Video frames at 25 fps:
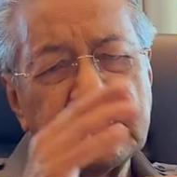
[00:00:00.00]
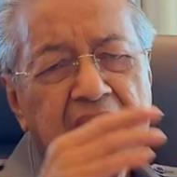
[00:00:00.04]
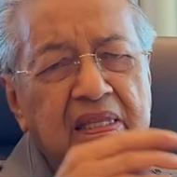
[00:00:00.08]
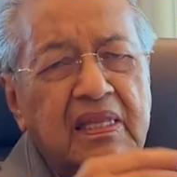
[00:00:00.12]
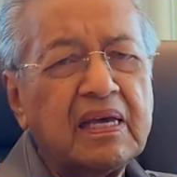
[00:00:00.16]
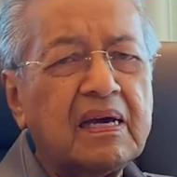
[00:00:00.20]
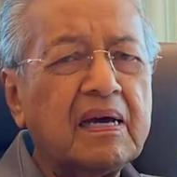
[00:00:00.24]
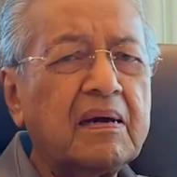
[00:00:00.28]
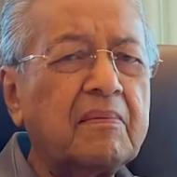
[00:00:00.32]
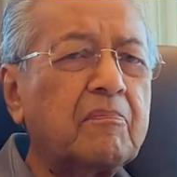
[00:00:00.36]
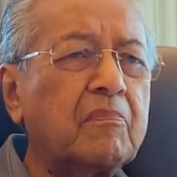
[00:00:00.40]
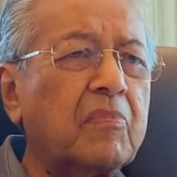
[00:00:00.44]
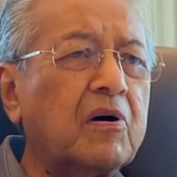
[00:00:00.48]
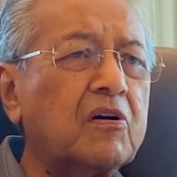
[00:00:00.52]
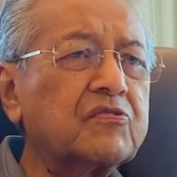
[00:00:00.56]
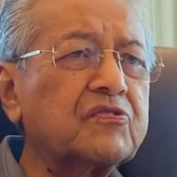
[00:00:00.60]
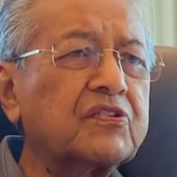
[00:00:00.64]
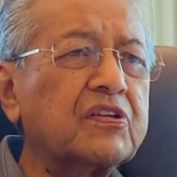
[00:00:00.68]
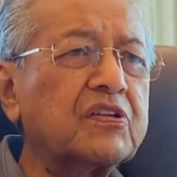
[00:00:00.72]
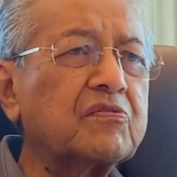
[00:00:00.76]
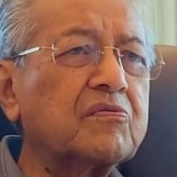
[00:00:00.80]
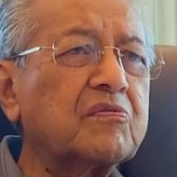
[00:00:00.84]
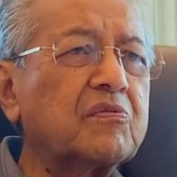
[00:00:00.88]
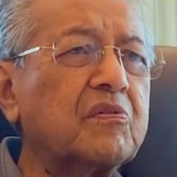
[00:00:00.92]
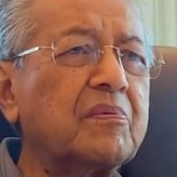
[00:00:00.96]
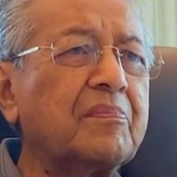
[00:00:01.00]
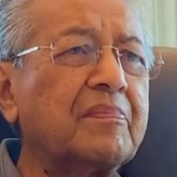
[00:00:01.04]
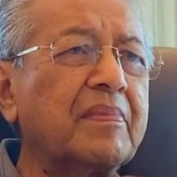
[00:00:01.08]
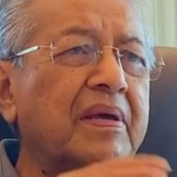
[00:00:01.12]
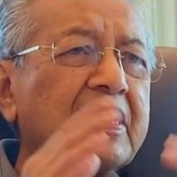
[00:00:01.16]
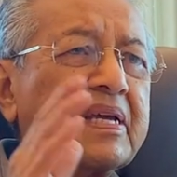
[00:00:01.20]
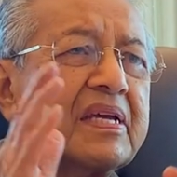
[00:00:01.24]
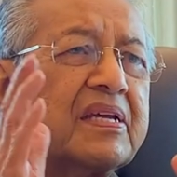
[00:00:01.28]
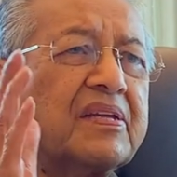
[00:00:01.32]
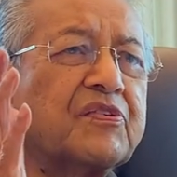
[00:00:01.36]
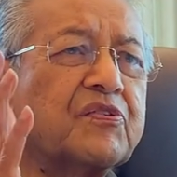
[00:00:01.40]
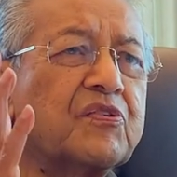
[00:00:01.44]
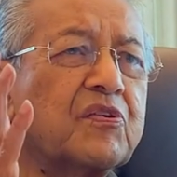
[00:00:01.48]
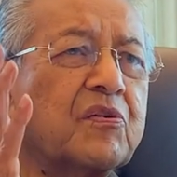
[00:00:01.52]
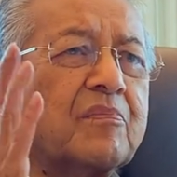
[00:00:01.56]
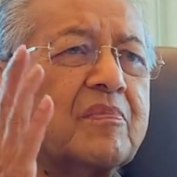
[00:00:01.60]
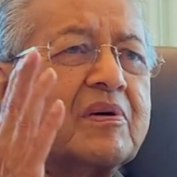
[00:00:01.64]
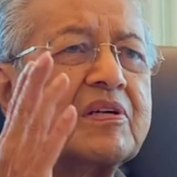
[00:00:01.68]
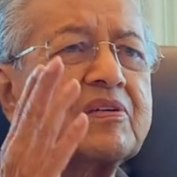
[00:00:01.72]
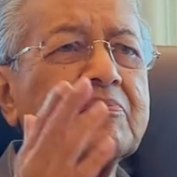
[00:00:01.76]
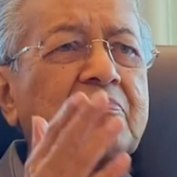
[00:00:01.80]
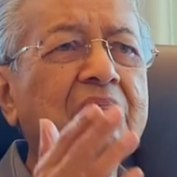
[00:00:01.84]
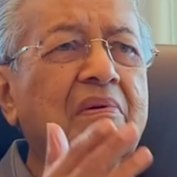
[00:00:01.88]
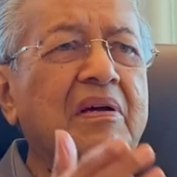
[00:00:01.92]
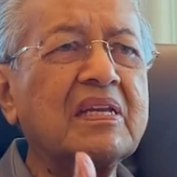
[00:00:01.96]
their bosses were making so
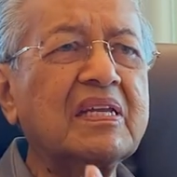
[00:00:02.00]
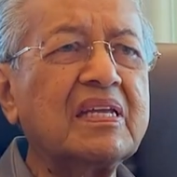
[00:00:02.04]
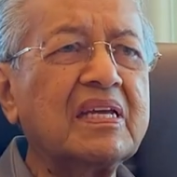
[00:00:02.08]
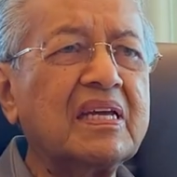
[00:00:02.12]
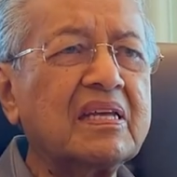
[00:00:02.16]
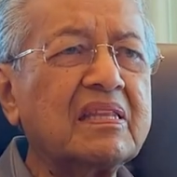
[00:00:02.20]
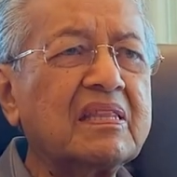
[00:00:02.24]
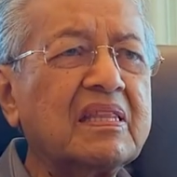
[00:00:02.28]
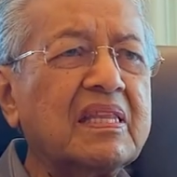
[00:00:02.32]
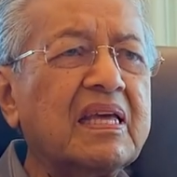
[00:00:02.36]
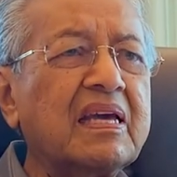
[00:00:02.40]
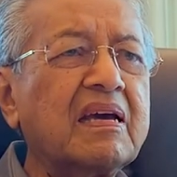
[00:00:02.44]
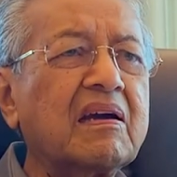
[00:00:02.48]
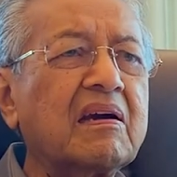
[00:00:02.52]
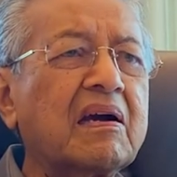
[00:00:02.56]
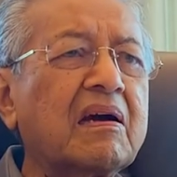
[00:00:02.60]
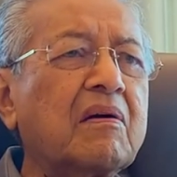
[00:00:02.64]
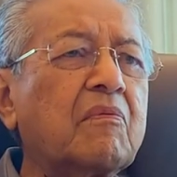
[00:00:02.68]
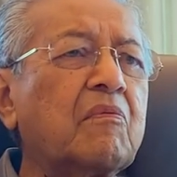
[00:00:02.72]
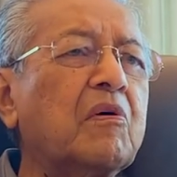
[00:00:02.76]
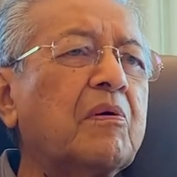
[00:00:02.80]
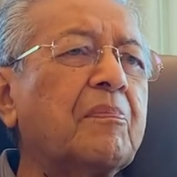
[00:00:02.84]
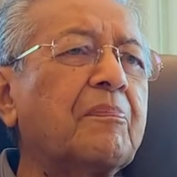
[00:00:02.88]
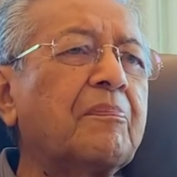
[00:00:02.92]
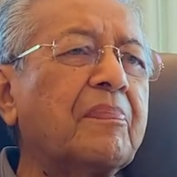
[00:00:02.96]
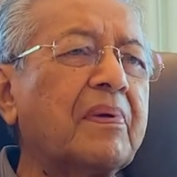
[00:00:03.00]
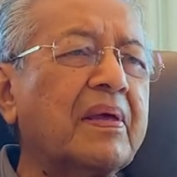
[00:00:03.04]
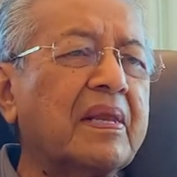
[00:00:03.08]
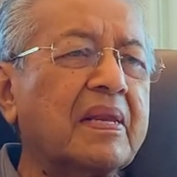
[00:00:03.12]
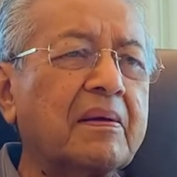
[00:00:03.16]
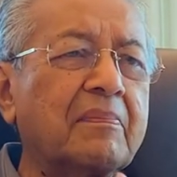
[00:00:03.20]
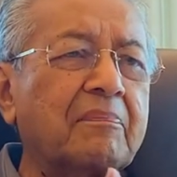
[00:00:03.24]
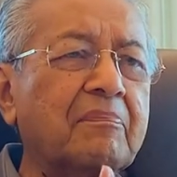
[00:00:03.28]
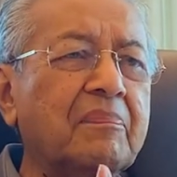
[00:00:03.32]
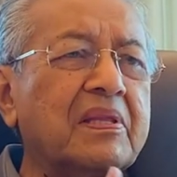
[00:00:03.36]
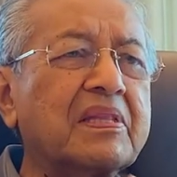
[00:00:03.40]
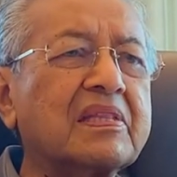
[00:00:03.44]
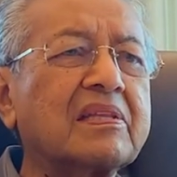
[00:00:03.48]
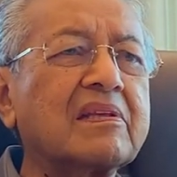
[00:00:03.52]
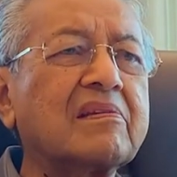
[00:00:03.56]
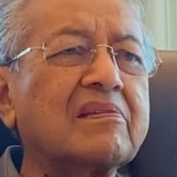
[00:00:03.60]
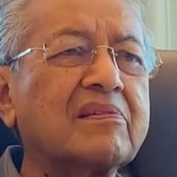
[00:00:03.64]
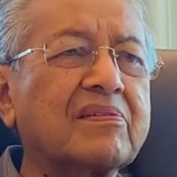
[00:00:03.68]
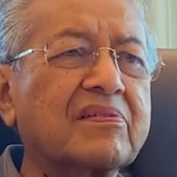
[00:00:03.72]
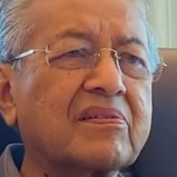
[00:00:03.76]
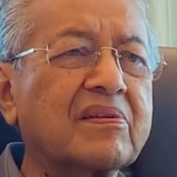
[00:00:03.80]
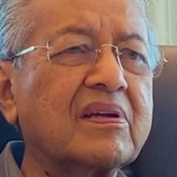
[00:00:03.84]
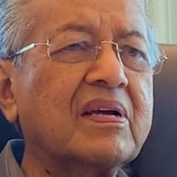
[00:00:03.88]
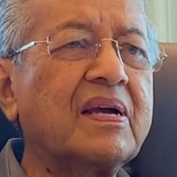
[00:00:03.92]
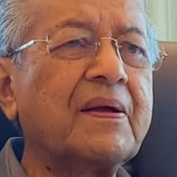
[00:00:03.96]
much money and they were paid a
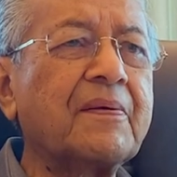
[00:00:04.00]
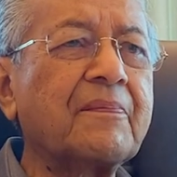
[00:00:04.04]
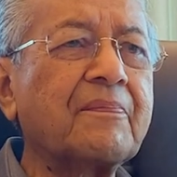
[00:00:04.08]
pittance.